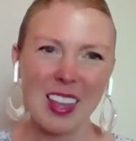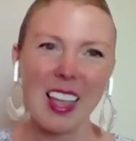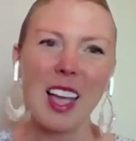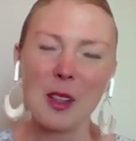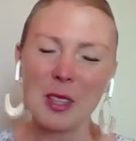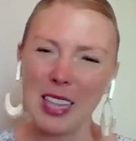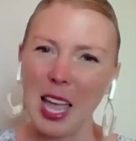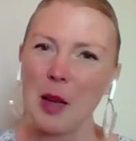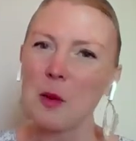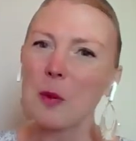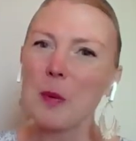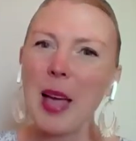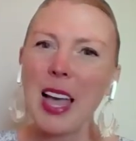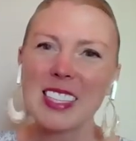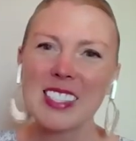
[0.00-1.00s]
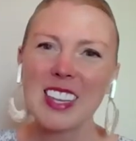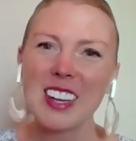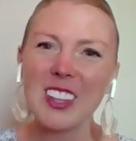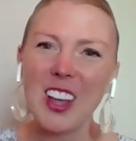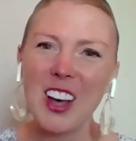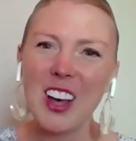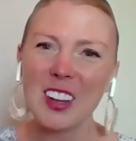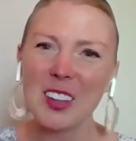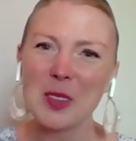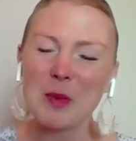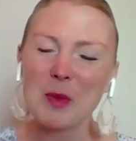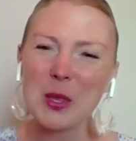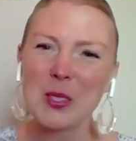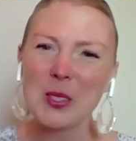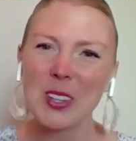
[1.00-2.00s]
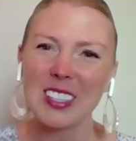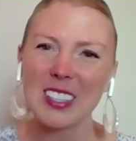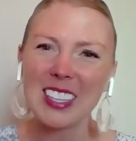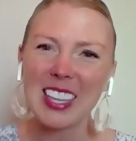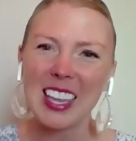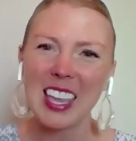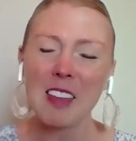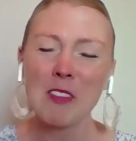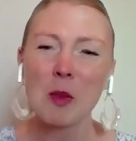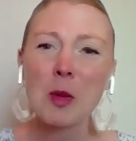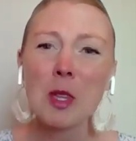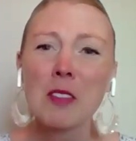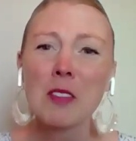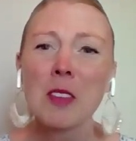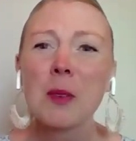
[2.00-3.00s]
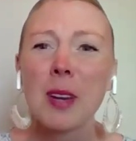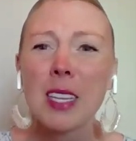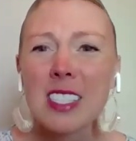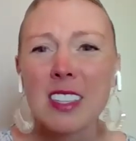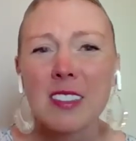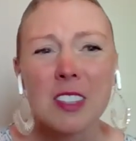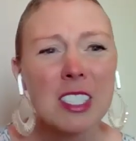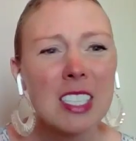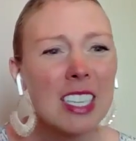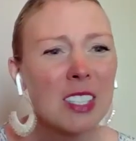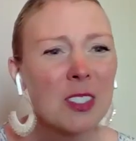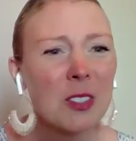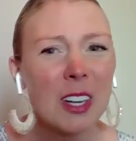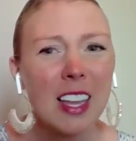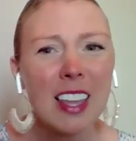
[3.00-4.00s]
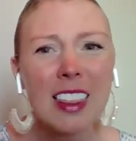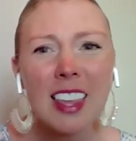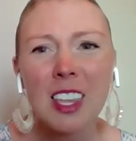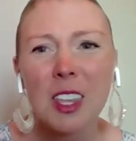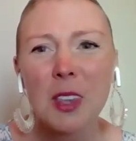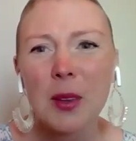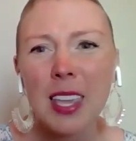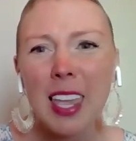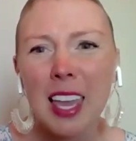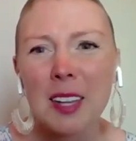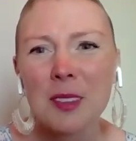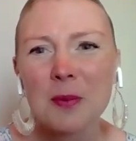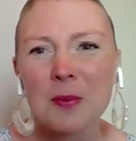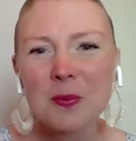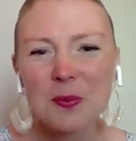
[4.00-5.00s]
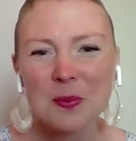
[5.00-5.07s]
I will pass it along, most certainly. Have a beautiful rest of your day, Durga. Thank you again.